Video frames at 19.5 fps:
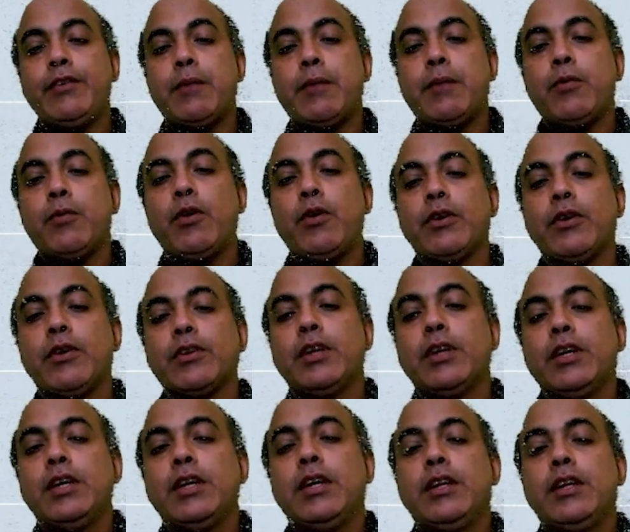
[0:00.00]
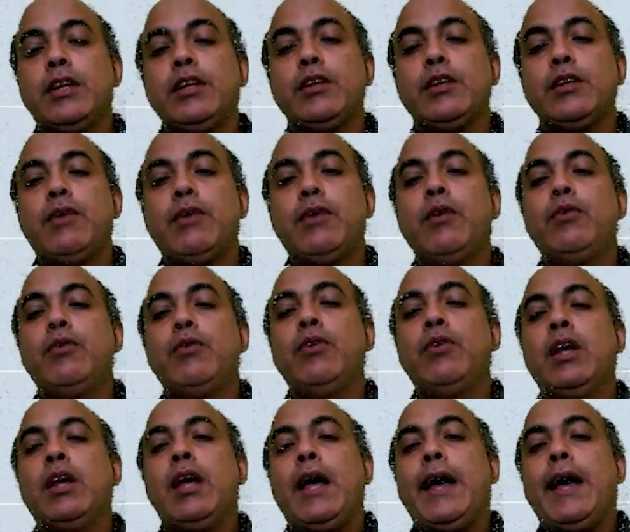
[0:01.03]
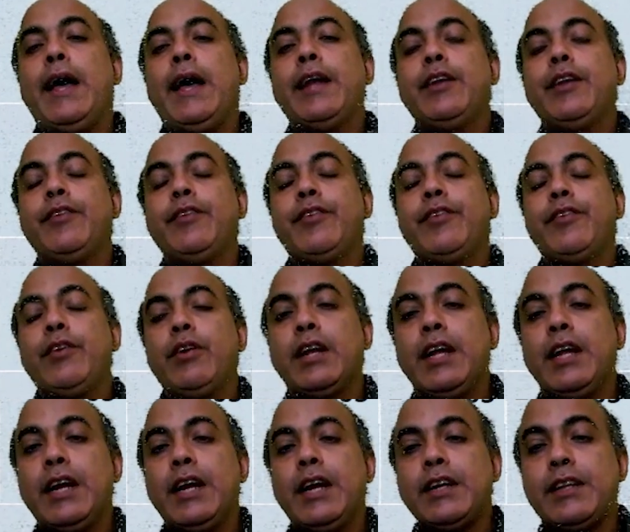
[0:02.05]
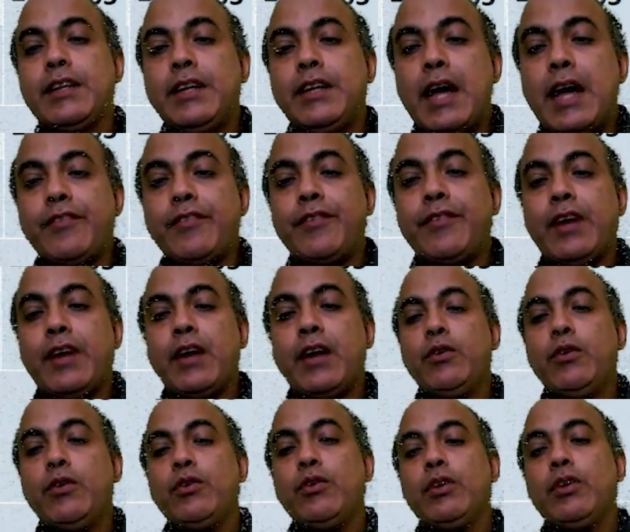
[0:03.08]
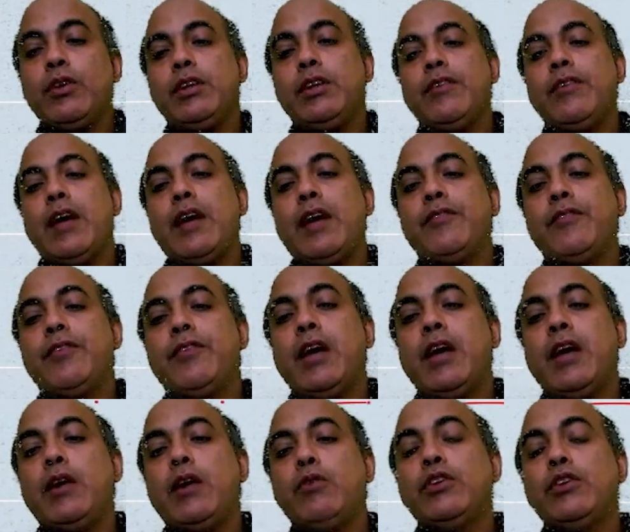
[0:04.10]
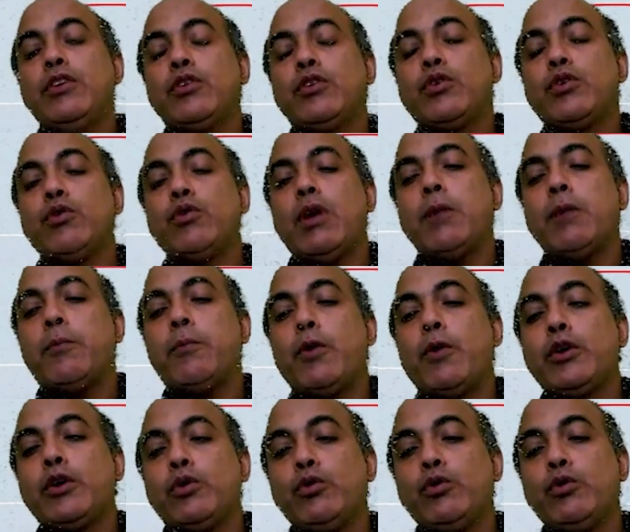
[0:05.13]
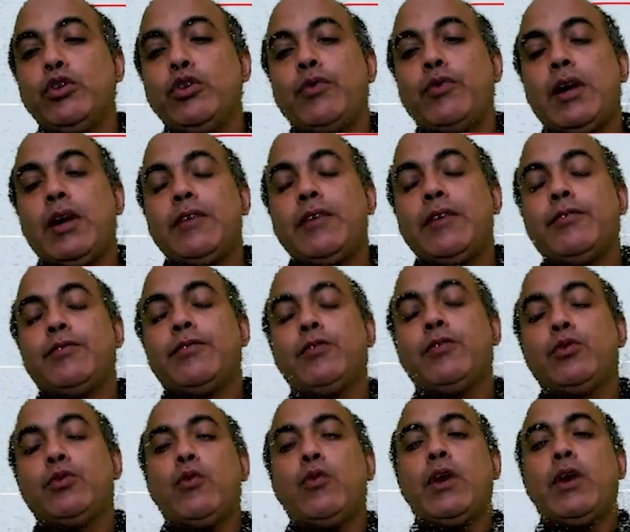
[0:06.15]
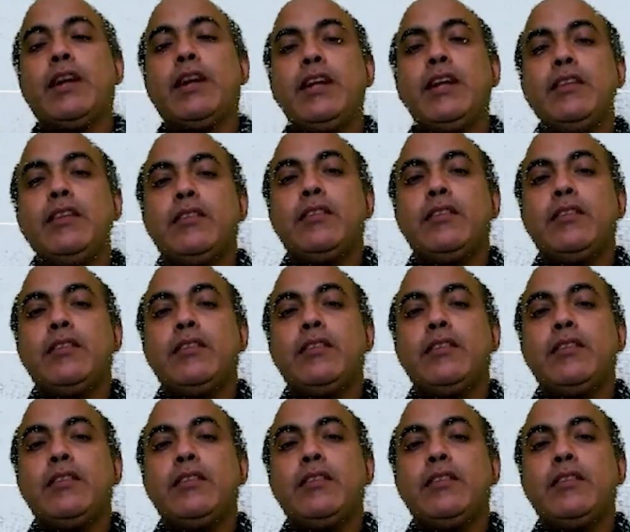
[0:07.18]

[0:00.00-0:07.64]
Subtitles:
this value. And if you will get the f value, the f value is 12.205. So what is the meaning of